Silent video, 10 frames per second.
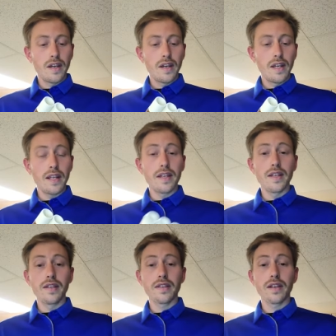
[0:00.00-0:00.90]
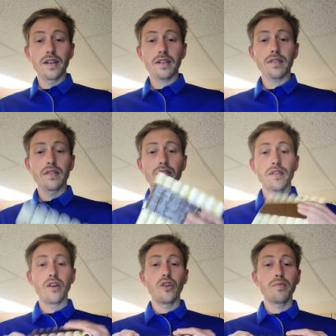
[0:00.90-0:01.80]
It is
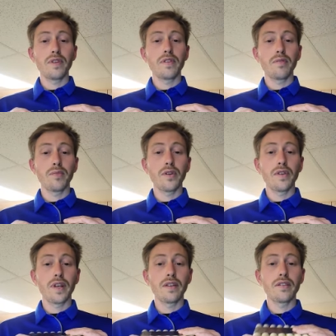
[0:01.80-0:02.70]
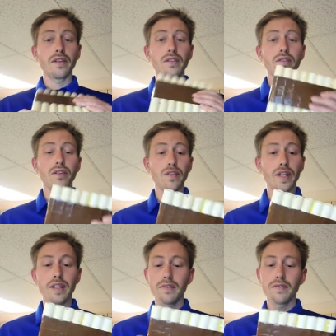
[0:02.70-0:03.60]
open on both ends to
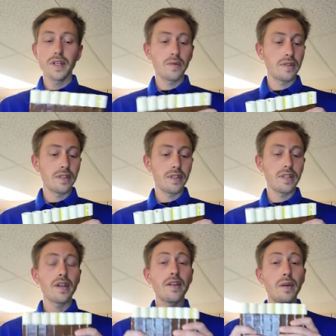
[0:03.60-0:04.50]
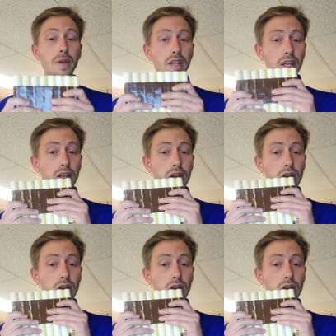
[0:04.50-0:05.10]
create the frequencies that we need.